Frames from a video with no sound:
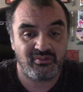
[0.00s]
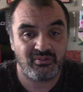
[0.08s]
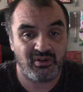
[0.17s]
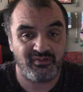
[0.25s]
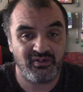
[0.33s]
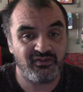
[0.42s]

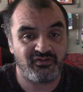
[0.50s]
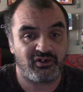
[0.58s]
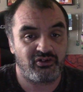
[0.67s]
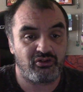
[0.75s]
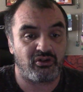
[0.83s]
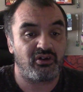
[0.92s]
one of his
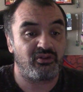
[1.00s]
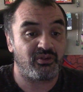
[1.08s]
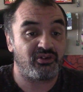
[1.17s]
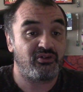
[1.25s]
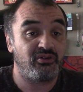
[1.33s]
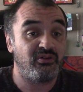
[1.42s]
first stories
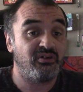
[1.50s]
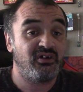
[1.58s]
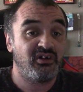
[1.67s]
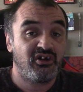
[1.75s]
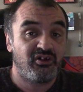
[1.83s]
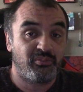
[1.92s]
was to
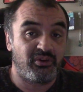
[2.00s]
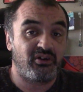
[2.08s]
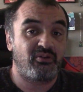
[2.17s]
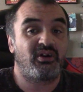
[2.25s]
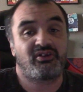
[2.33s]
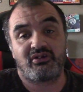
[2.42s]

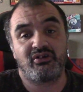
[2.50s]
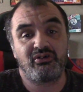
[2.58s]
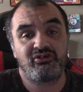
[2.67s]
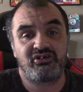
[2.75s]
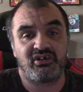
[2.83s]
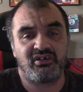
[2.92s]
bring
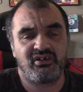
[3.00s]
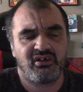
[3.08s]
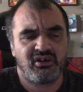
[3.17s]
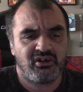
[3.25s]
resolution